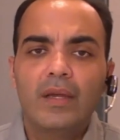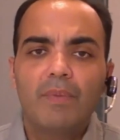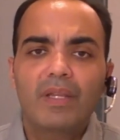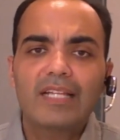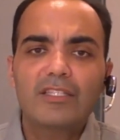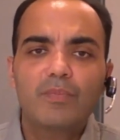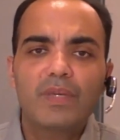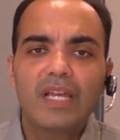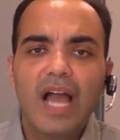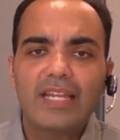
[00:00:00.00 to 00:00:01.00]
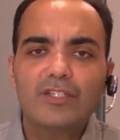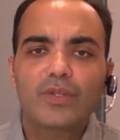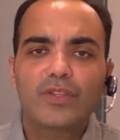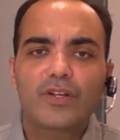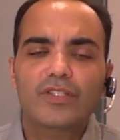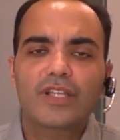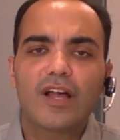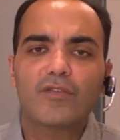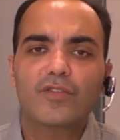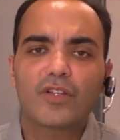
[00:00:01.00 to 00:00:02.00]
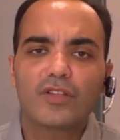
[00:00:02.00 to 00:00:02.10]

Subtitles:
but let's be honest with ourselves.